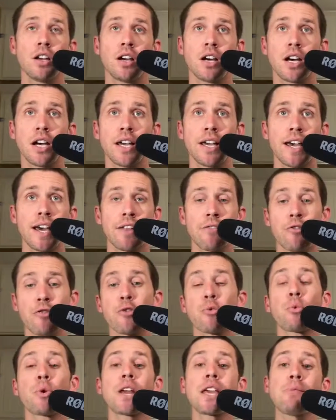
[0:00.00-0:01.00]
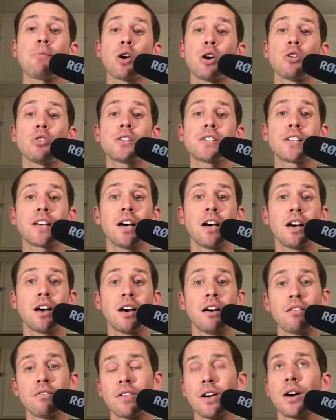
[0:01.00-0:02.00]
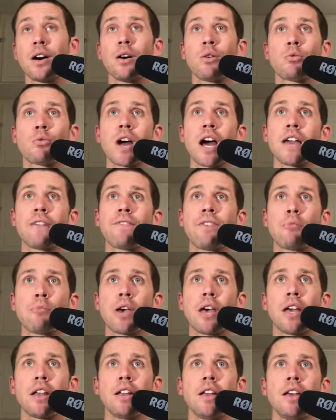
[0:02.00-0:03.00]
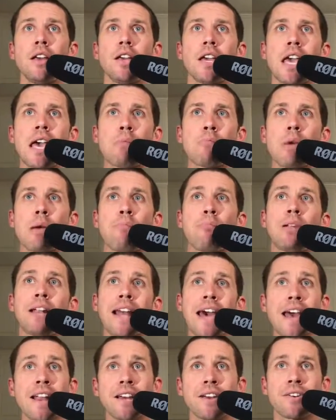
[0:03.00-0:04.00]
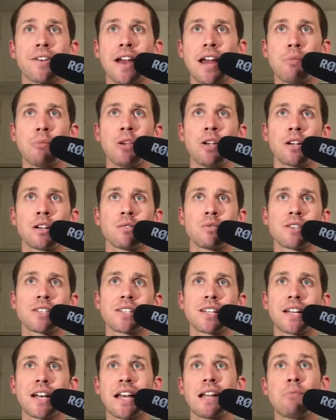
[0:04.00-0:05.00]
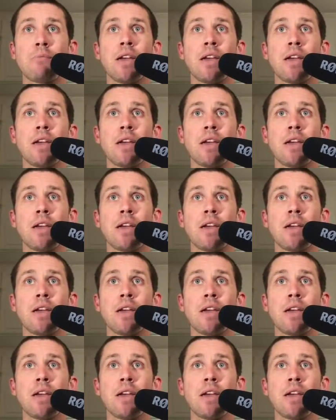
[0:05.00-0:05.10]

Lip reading: I had 3 boats of riflemen, and my planogram here was to kind